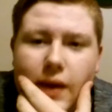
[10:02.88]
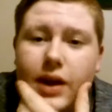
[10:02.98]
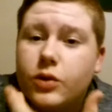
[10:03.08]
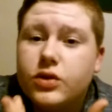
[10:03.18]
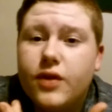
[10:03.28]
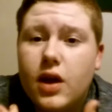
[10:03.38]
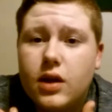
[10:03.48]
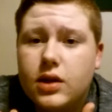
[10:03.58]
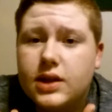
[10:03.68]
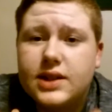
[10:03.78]
and it was
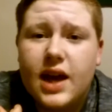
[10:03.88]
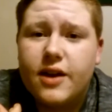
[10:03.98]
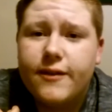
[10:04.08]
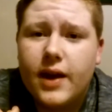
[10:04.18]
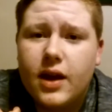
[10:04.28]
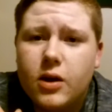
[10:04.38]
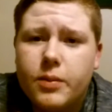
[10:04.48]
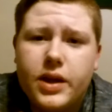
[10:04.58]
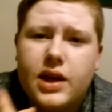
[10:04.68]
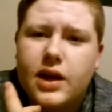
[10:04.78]
fun, because I had a
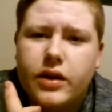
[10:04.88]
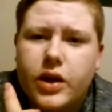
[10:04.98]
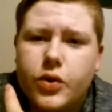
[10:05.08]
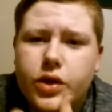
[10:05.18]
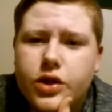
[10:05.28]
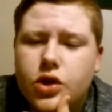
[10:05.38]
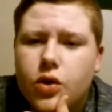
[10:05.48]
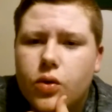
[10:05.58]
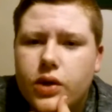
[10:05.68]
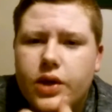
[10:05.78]
fanner, but he had a liquid,
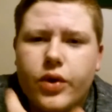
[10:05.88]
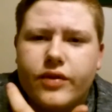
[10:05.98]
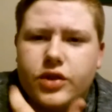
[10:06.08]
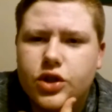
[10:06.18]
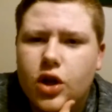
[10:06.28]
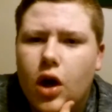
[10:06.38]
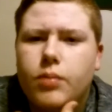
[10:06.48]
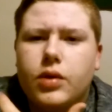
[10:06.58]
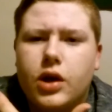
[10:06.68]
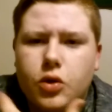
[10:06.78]
so he would have to
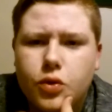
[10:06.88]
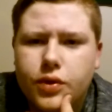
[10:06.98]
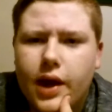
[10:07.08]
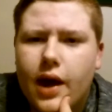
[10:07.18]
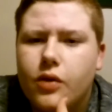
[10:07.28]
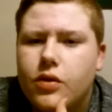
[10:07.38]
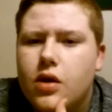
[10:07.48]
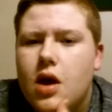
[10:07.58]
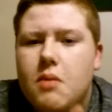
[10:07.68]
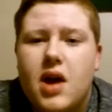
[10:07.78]
stop, let it cool down.
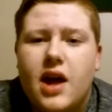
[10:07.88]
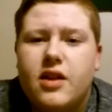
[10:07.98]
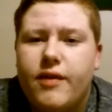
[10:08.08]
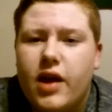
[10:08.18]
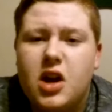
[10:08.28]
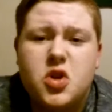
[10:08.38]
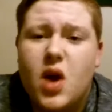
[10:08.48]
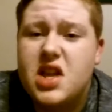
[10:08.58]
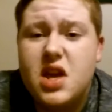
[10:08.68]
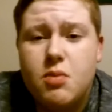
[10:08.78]
But I had the fanner,
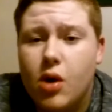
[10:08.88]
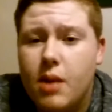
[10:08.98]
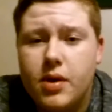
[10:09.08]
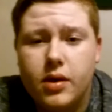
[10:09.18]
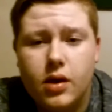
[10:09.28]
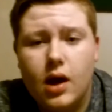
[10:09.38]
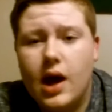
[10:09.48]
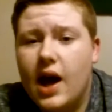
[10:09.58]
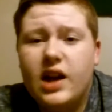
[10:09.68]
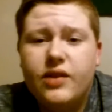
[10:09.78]
so I'd keep ripping.
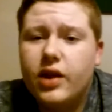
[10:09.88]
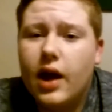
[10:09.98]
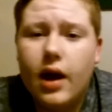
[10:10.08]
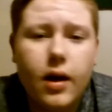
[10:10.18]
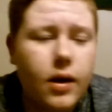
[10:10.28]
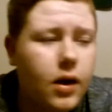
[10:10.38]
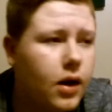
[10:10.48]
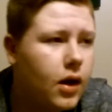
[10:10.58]
I didn't even care.